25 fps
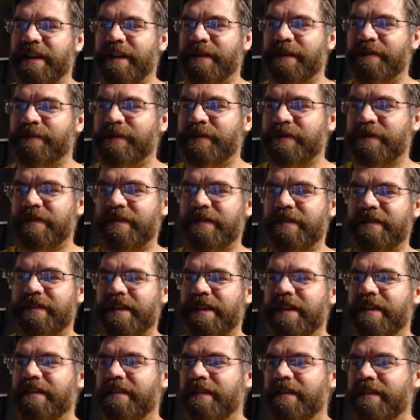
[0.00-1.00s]
I'm
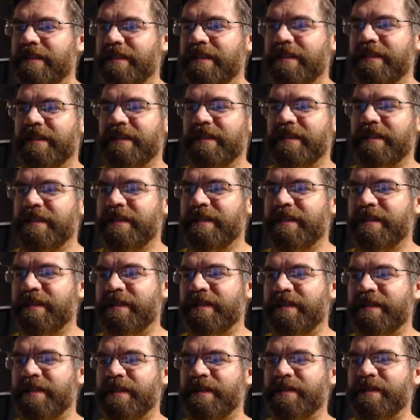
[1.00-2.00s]
sure
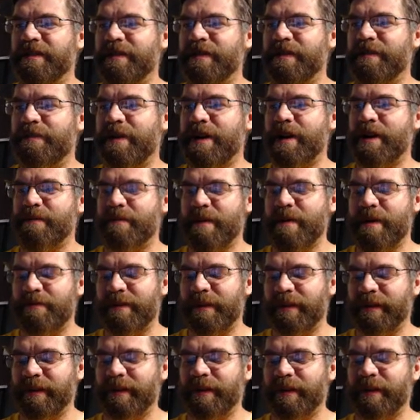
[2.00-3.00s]
you know, you probably remember
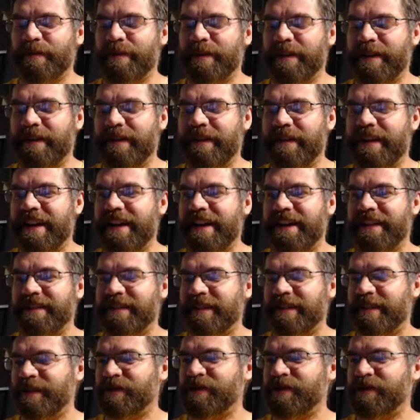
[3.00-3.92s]
a little bit of that.